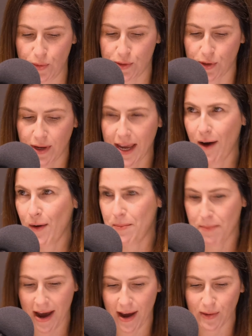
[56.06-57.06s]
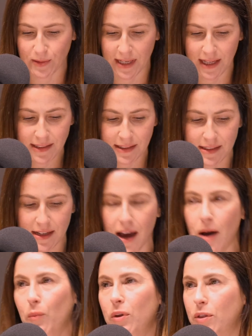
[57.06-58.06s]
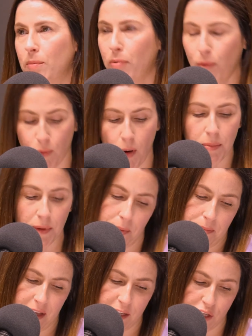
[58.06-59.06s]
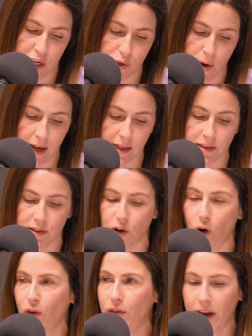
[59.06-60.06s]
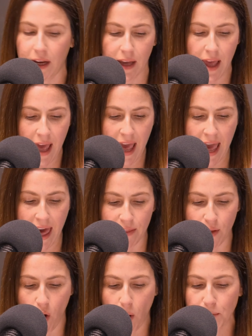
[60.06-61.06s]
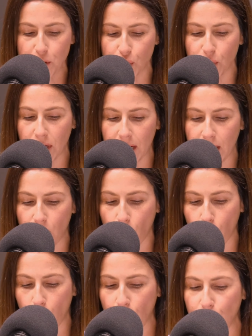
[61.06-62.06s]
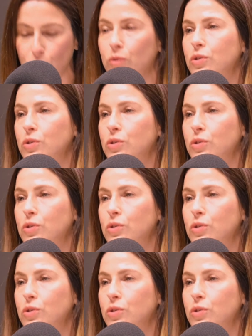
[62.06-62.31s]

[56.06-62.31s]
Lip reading: So Gary Miles, let's start with the problem that Gentrack is solving and the opportunity, or what you